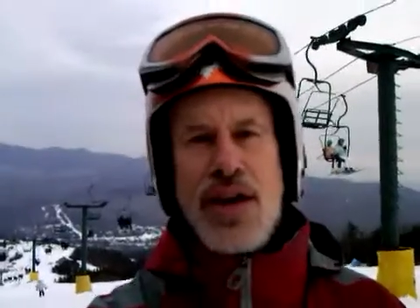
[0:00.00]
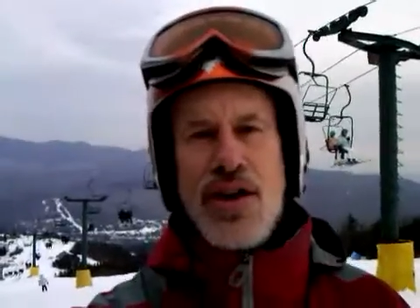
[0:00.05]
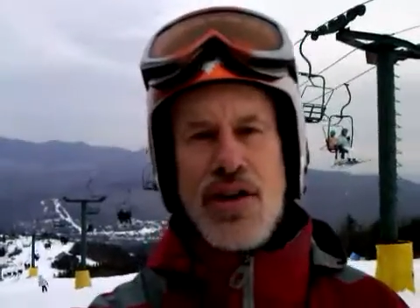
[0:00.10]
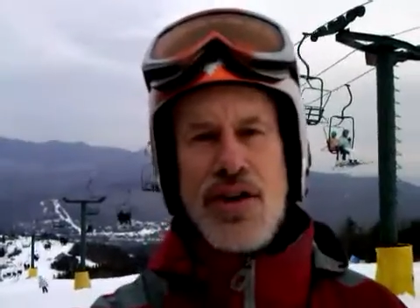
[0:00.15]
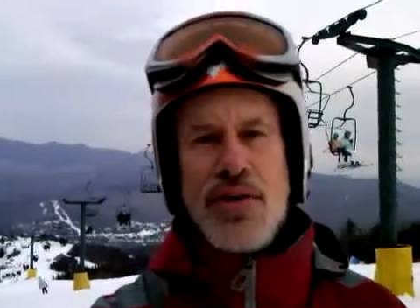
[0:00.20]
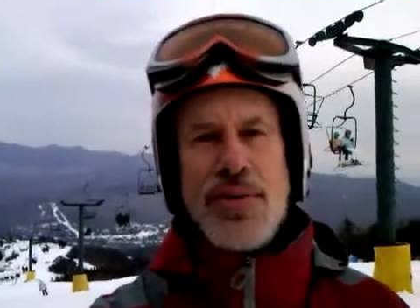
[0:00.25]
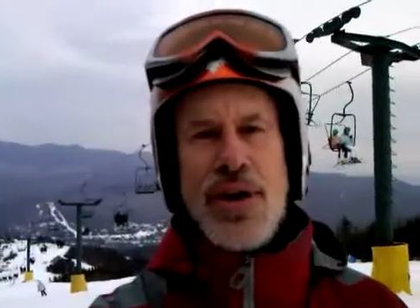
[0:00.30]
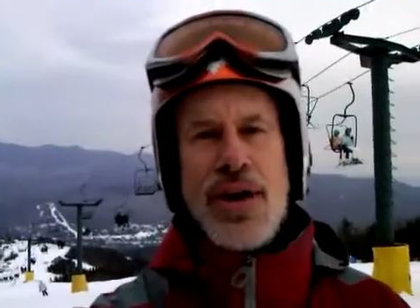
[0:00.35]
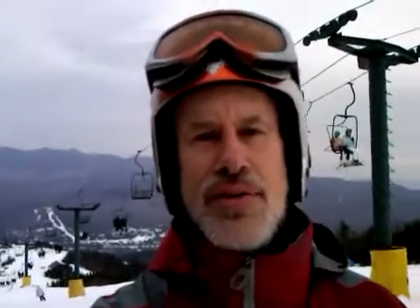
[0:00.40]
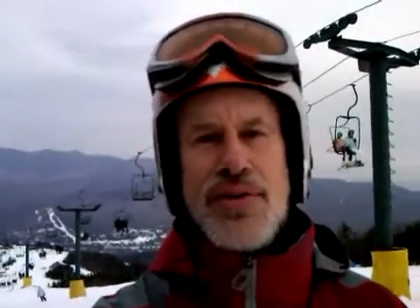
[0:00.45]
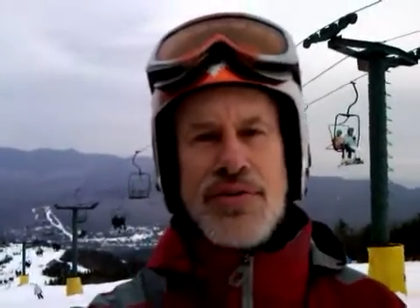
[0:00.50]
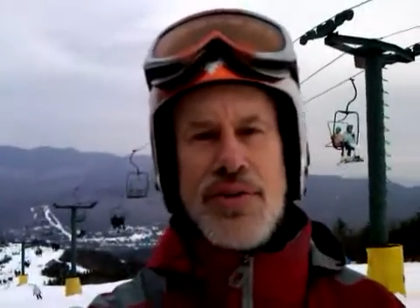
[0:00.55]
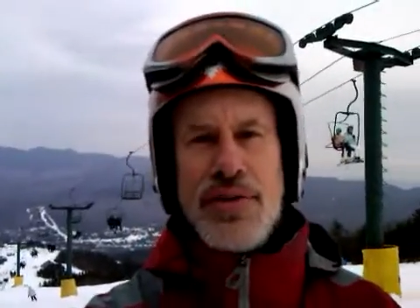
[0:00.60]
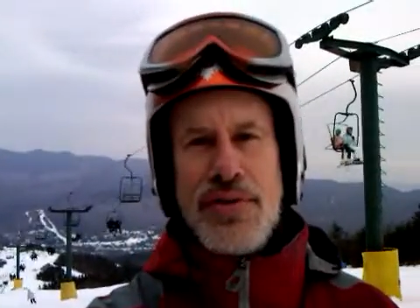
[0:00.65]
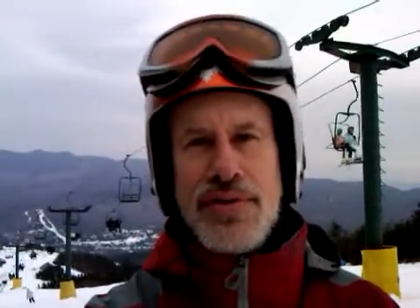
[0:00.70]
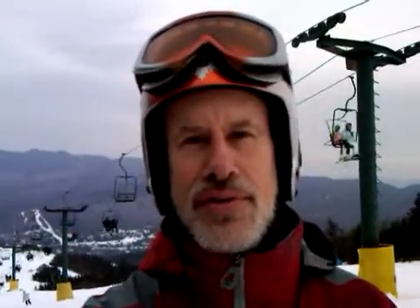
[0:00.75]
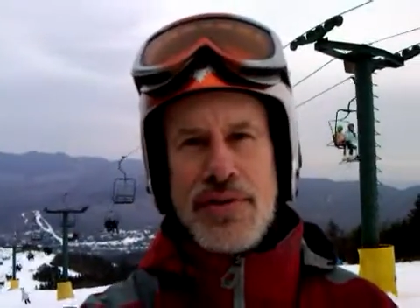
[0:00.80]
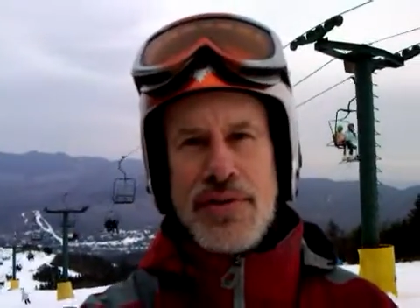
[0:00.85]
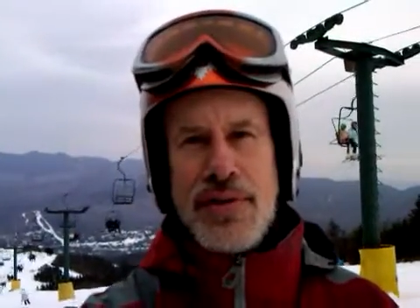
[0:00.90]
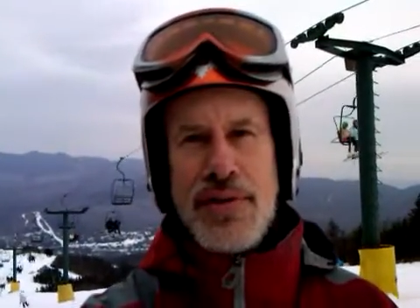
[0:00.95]
Hey all you
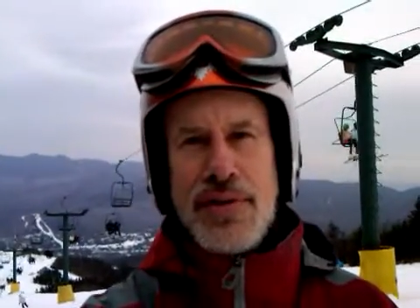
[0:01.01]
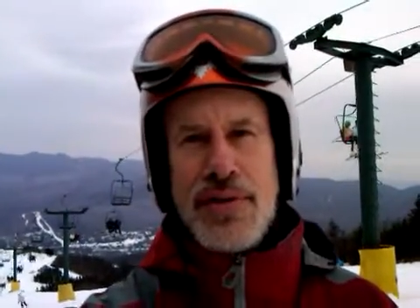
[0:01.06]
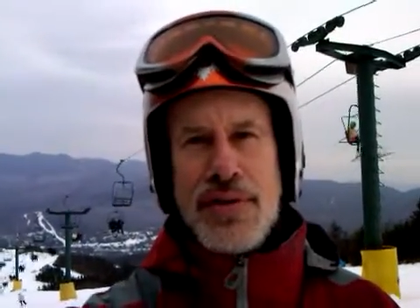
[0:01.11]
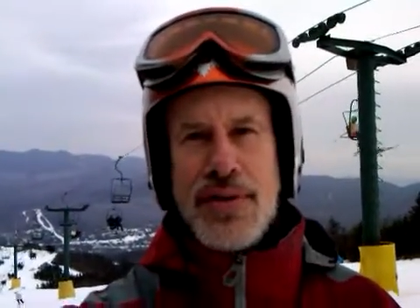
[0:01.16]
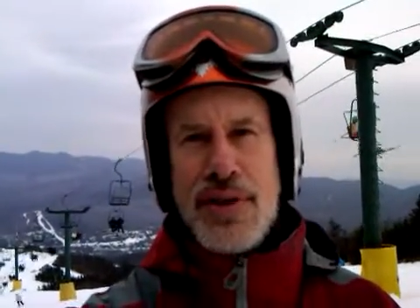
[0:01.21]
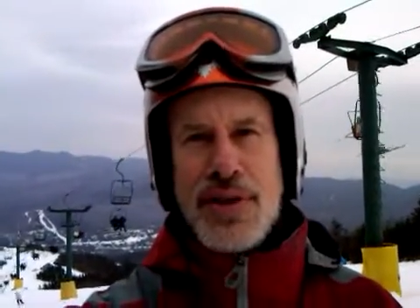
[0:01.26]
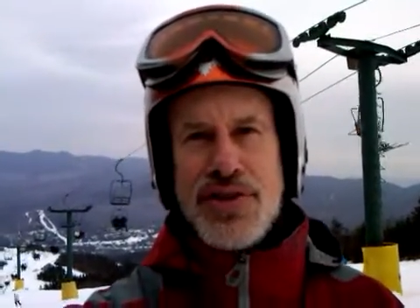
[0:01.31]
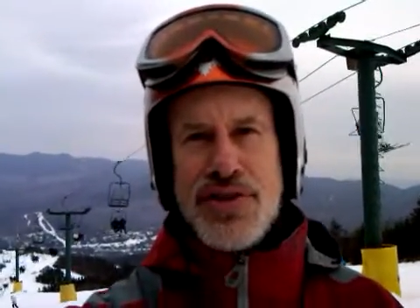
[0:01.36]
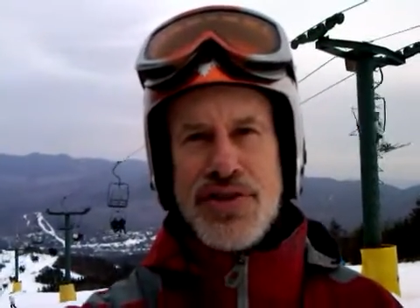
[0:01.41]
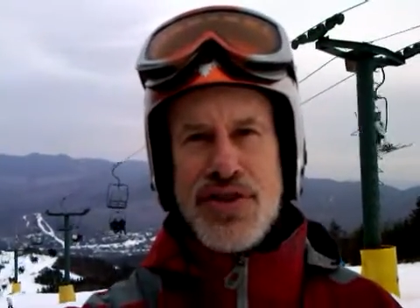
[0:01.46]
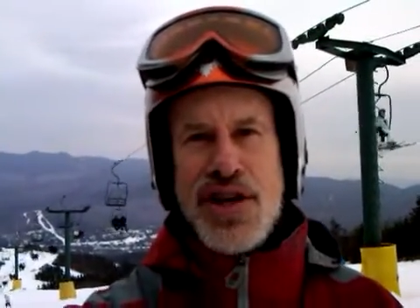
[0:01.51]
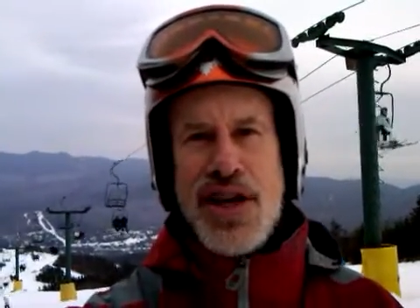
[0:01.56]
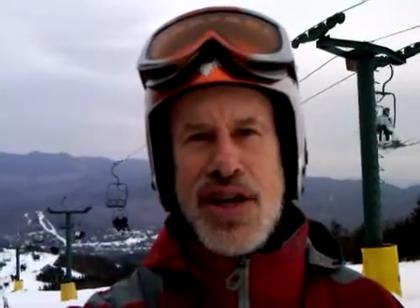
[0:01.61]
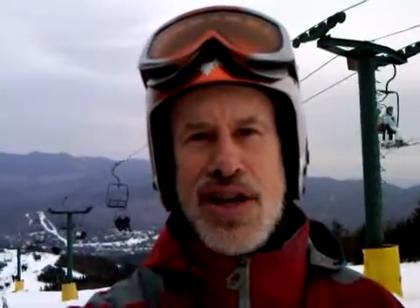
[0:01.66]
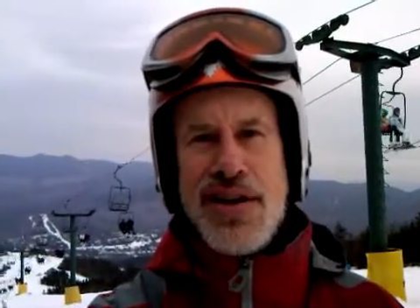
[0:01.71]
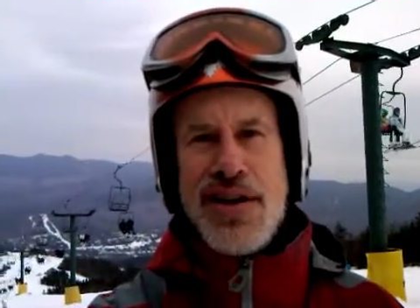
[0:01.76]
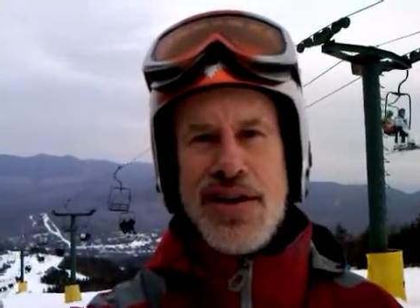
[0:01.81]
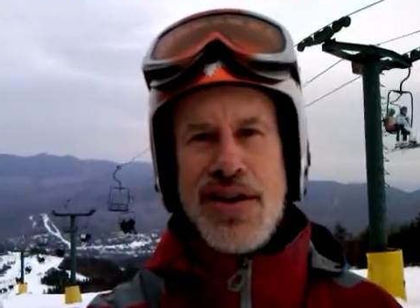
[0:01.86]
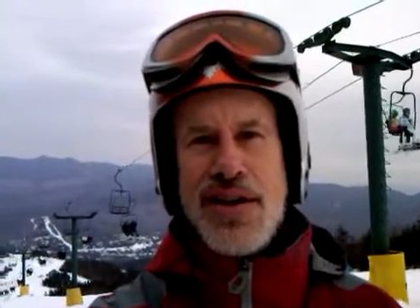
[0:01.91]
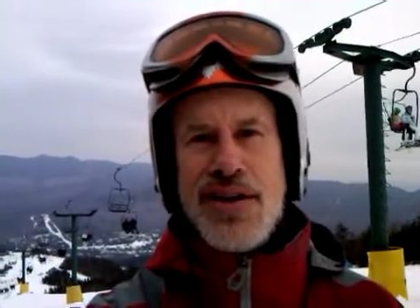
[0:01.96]
monsters, it's
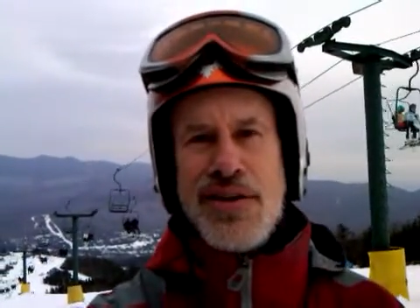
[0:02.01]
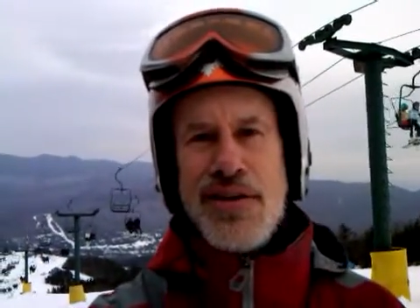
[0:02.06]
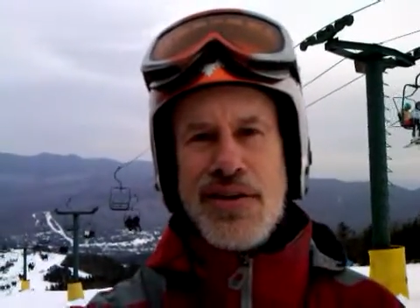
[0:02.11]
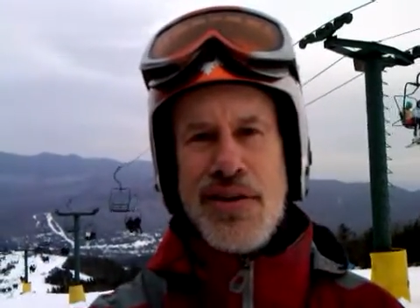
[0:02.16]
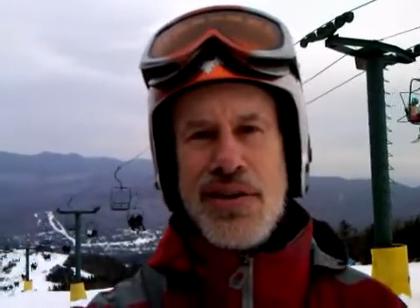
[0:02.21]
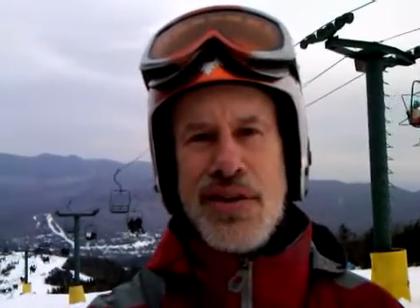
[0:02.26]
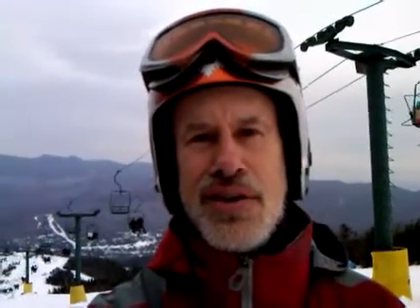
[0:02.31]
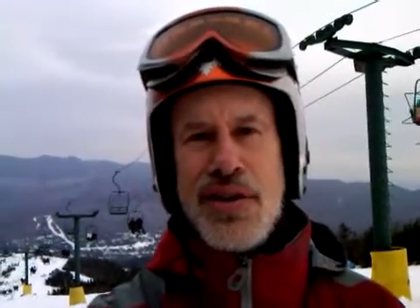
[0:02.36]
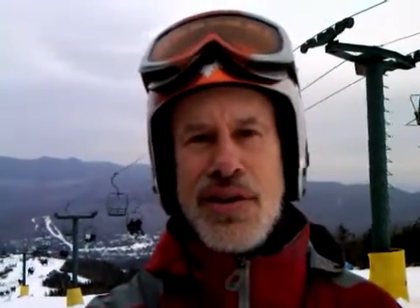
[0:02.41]
John here,